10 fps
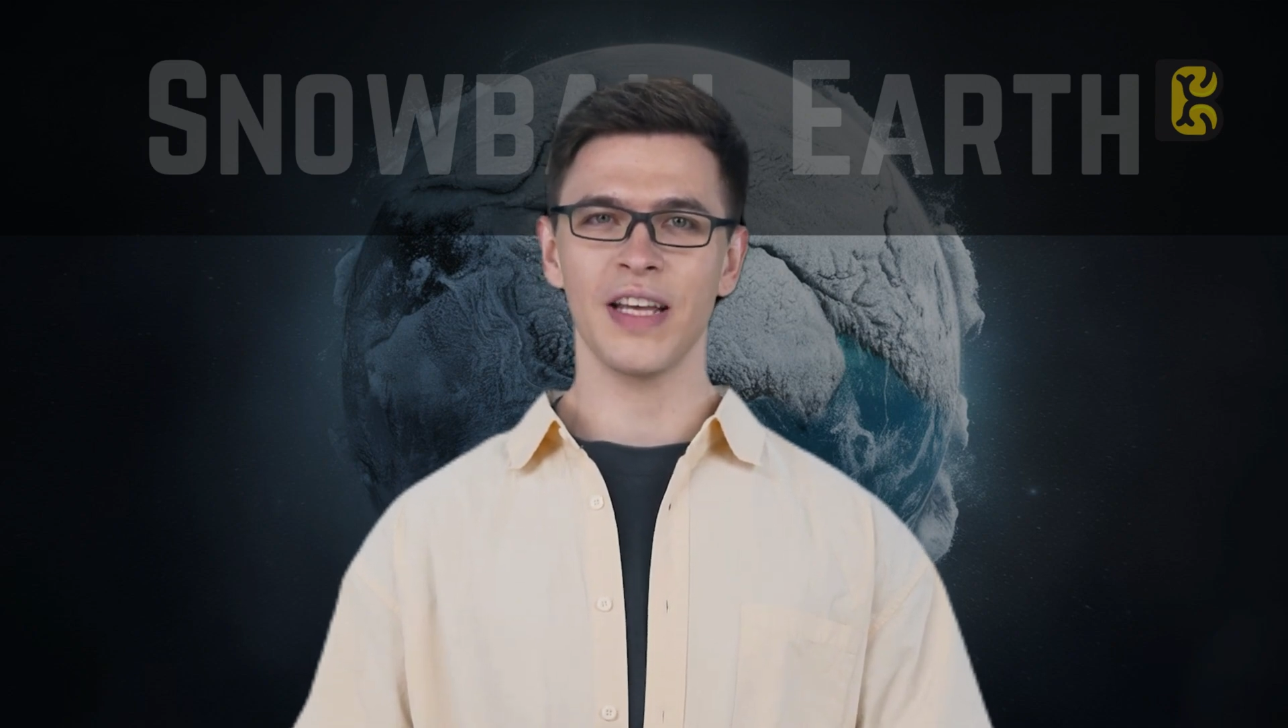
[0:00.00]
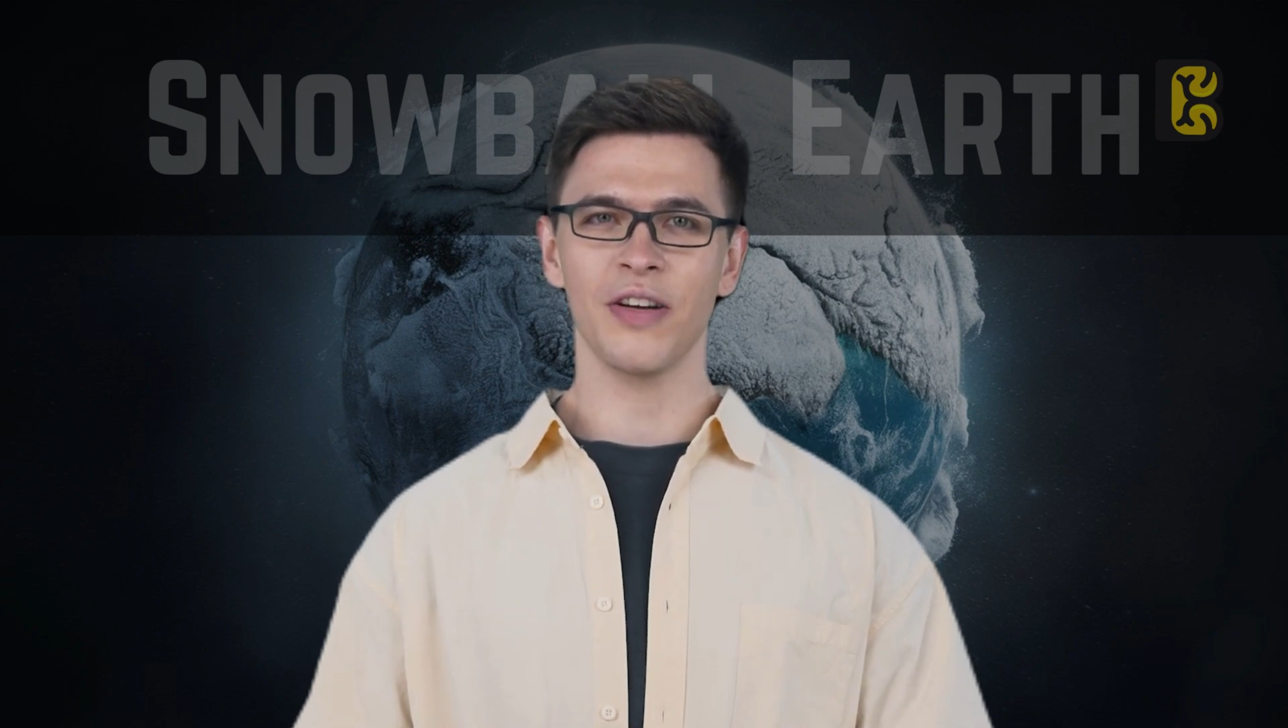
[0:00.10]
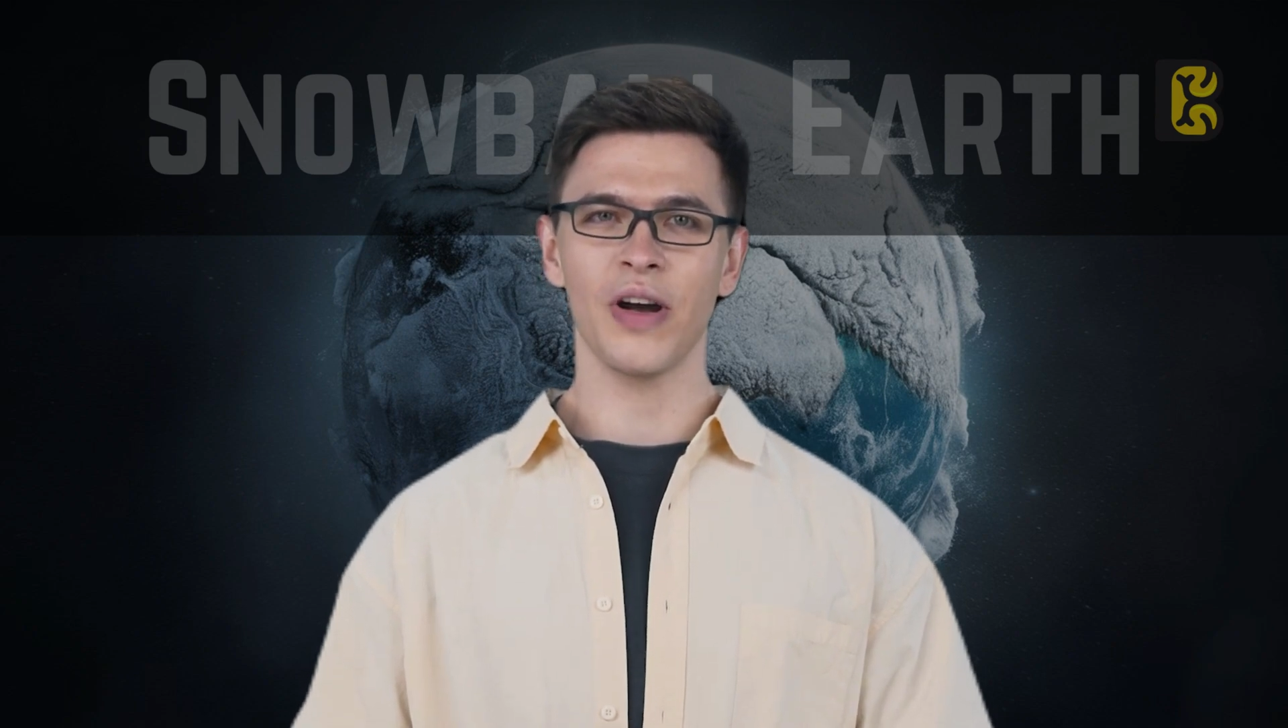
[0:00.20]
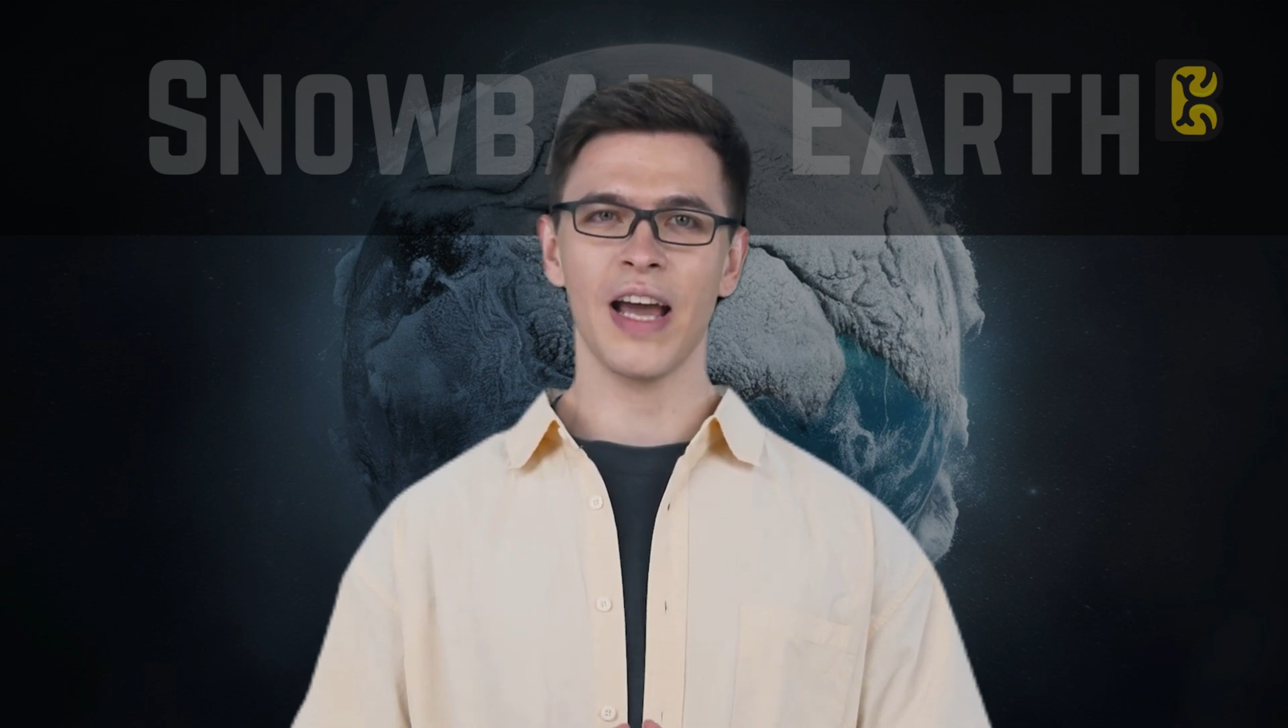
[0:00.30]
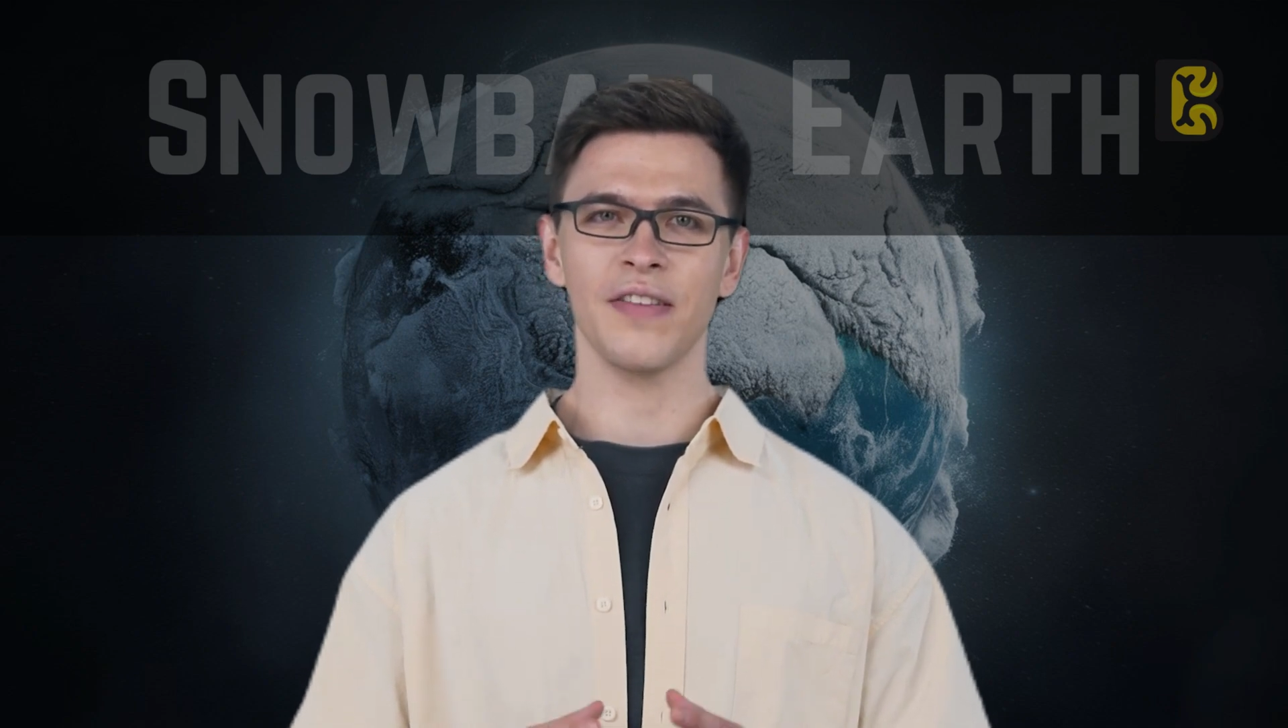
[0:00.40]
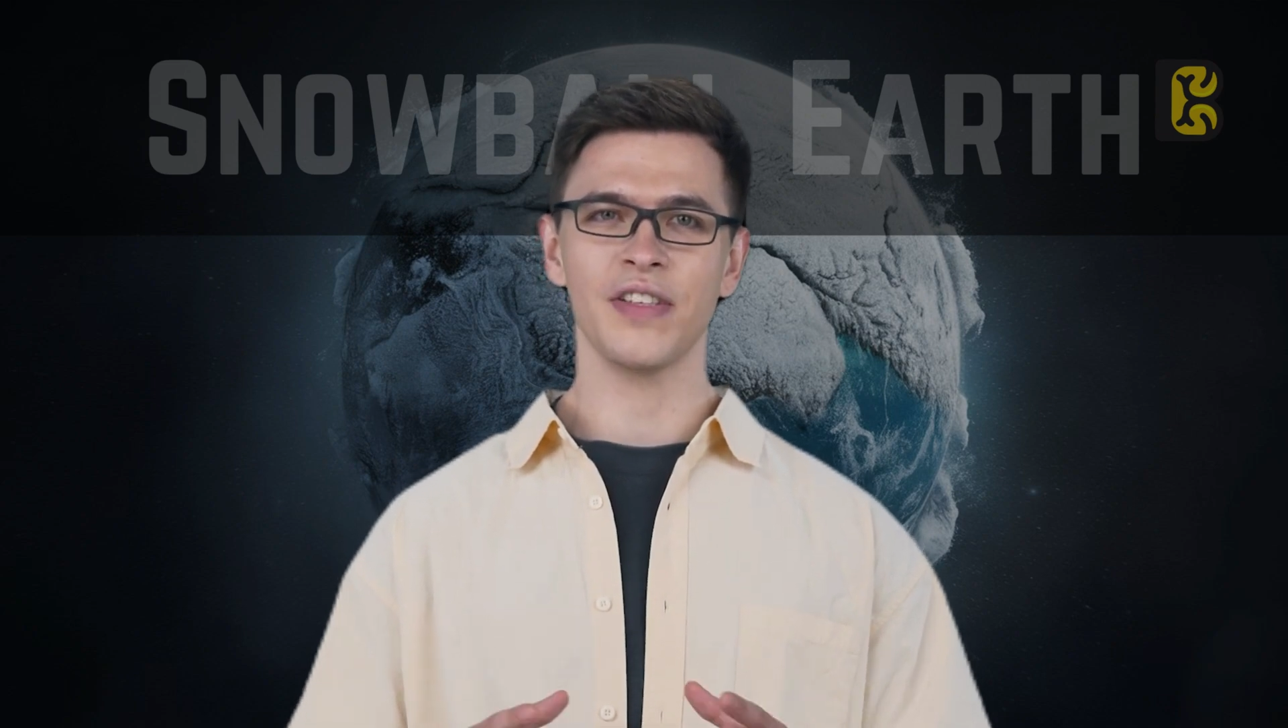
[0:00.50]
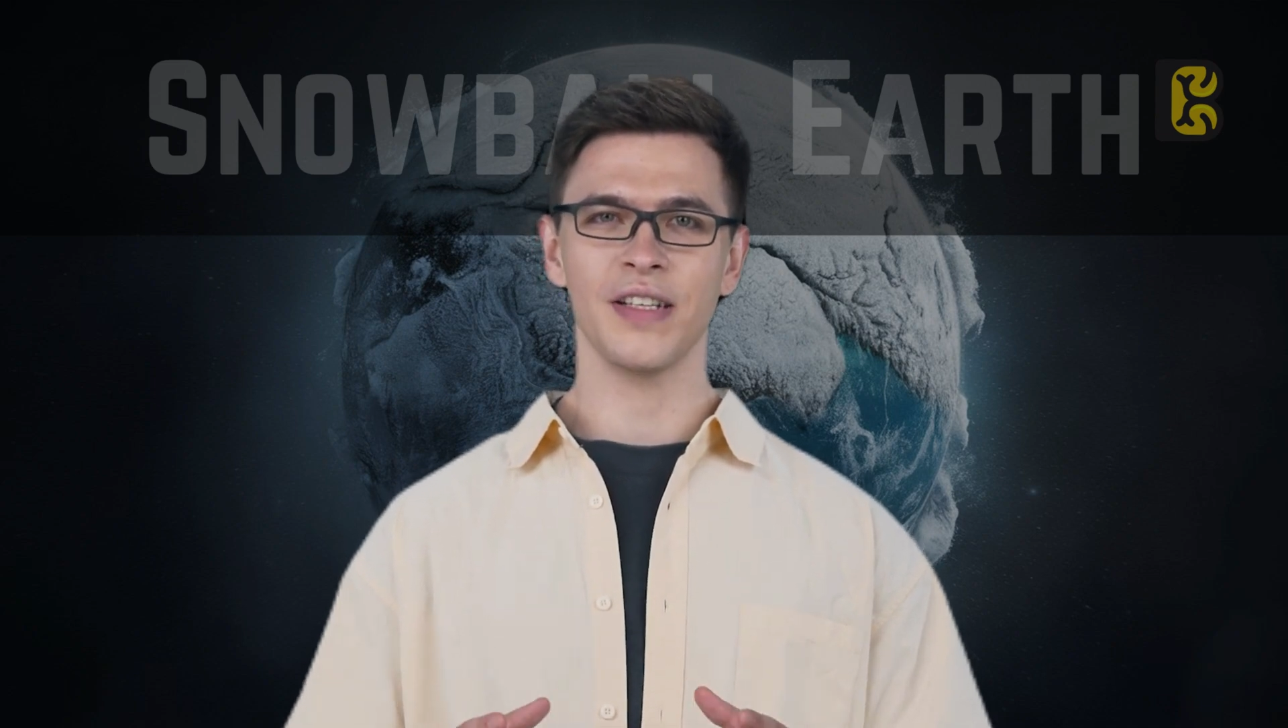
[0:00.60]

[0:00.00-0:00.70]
that arrived in